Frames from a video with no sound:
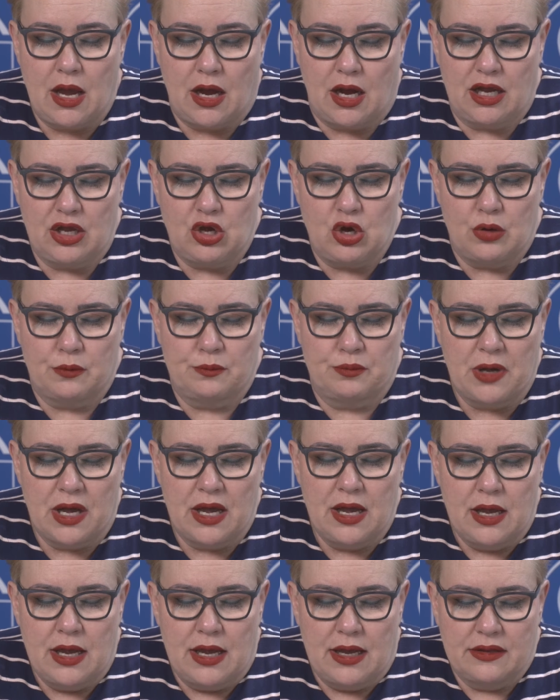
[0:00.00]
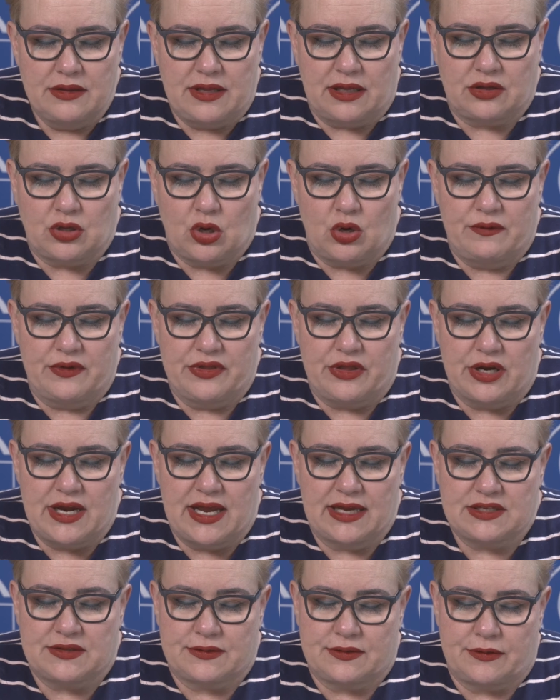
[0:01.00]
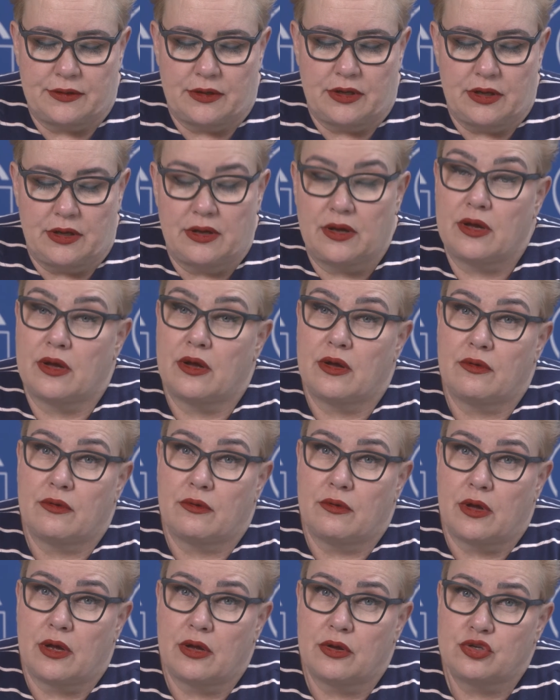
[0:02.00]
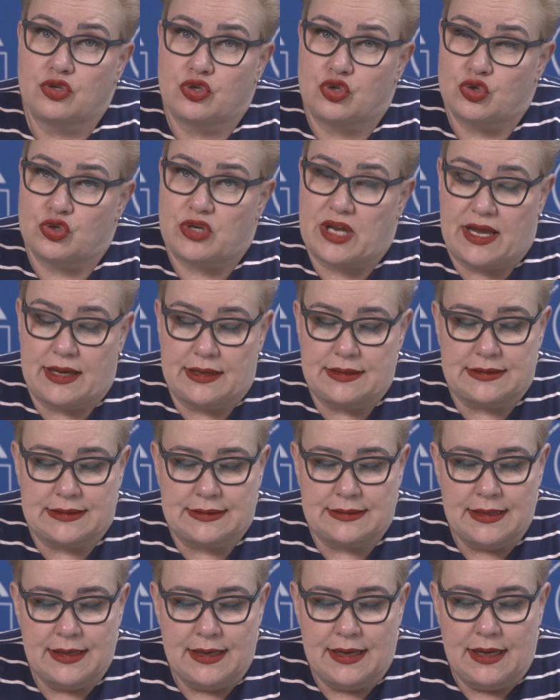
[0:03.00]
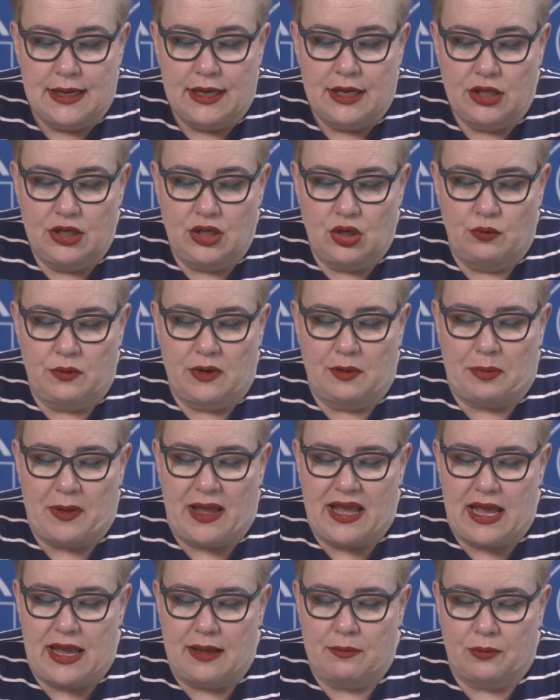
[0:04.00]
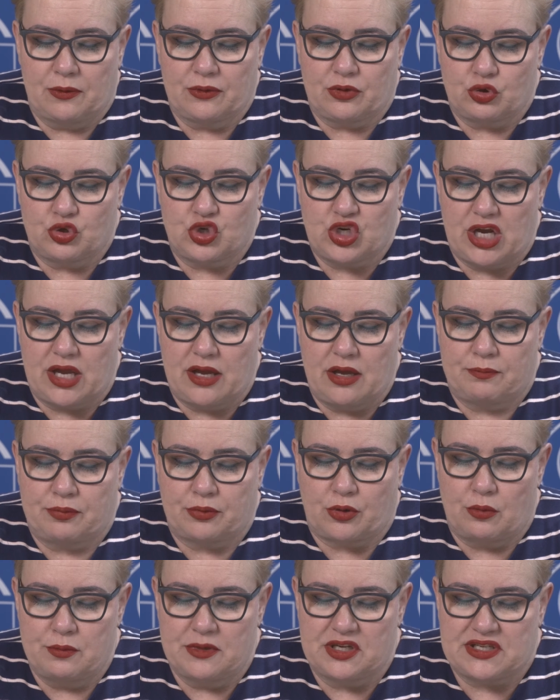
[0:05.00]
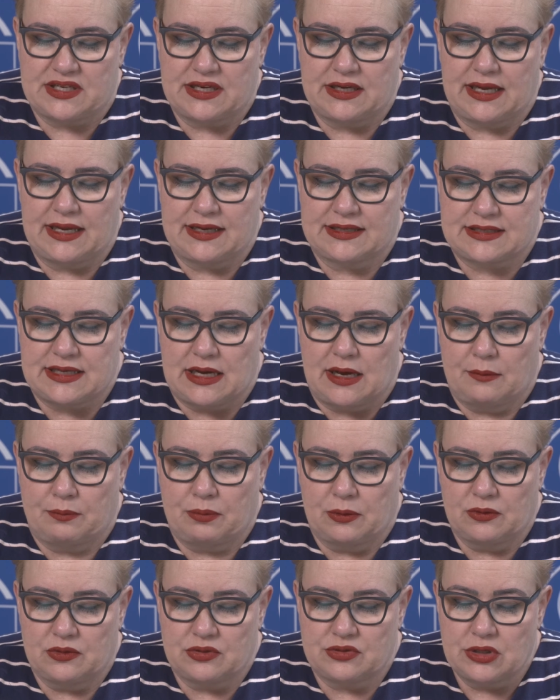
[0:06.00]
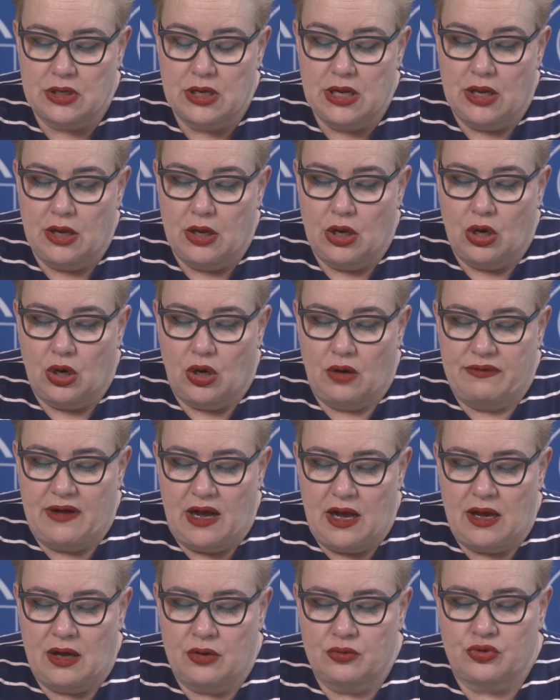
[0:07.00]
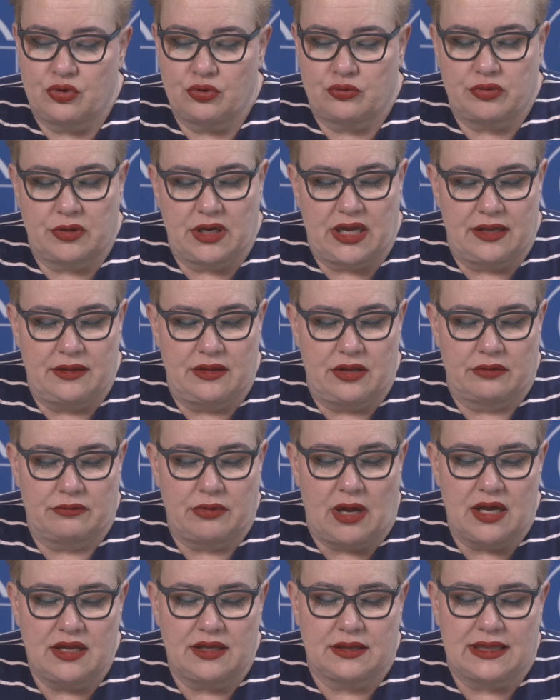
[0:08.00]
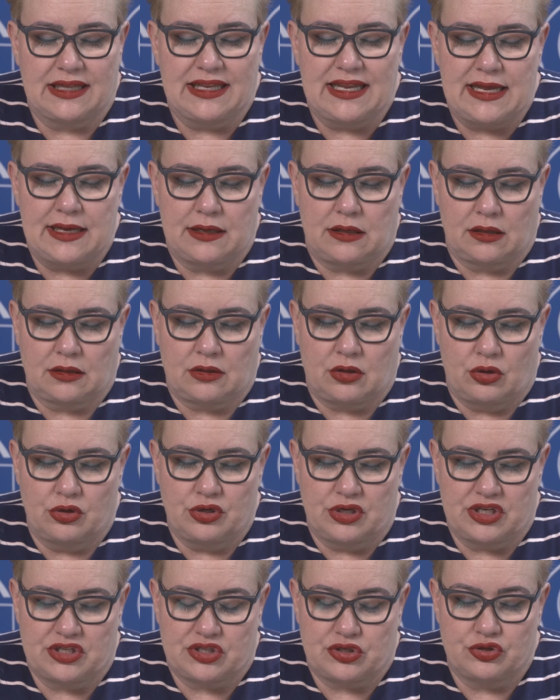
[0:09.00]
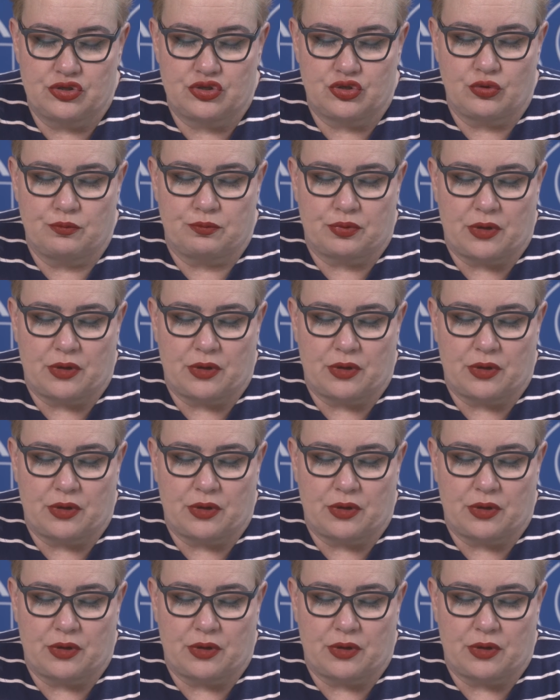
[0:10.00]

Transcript: I hope that over the next 2 days you will be able to share promising examples of how to create the right legal conditions